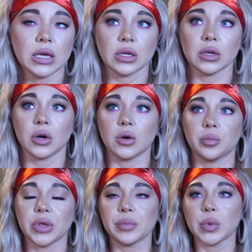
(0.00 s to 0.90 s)
You
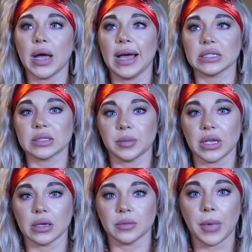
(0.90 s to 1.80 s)
know, people ask
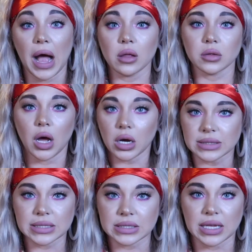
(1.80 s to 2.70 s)
me, how
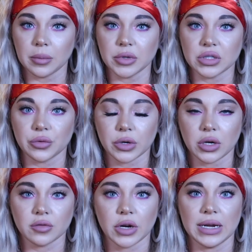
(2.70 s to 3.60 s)
long did it take me to recover?